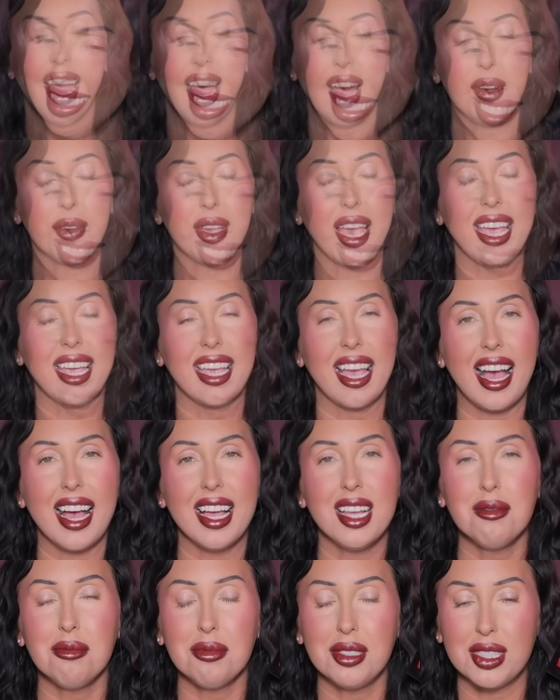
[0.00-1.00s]
Okay,
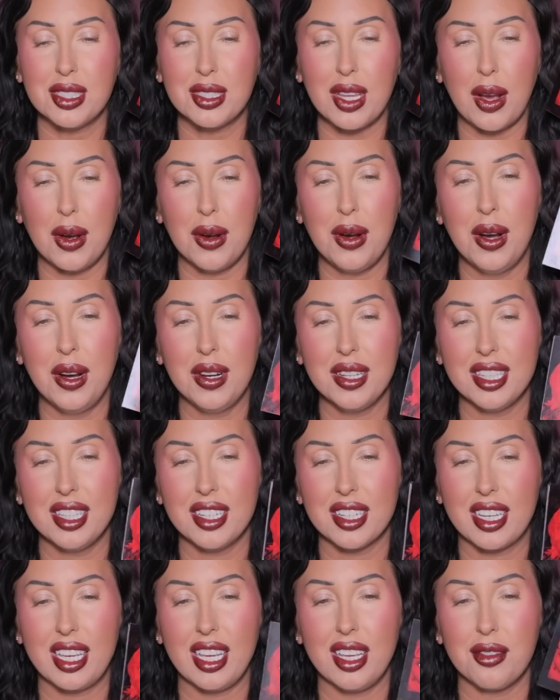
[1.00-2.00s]
I'm so
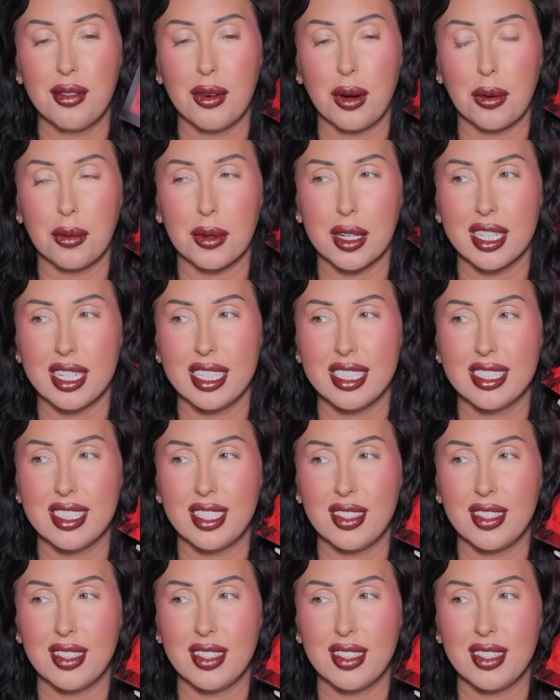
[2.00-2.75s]
looking forward